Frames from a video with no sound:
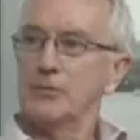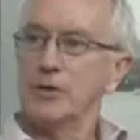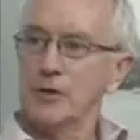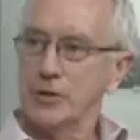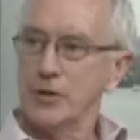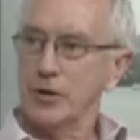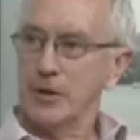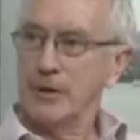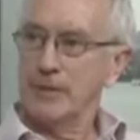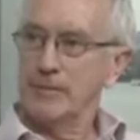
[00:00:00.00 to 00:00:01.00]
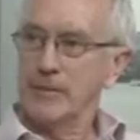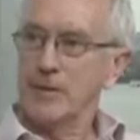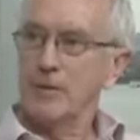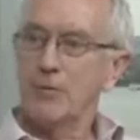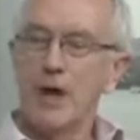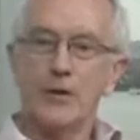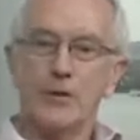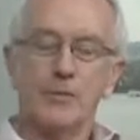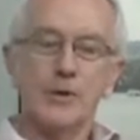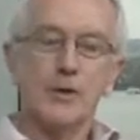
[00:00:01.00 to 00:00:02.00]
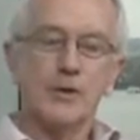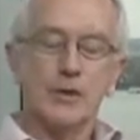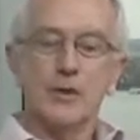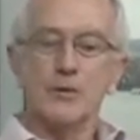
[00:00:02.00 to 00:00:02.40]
British economy, rather than being this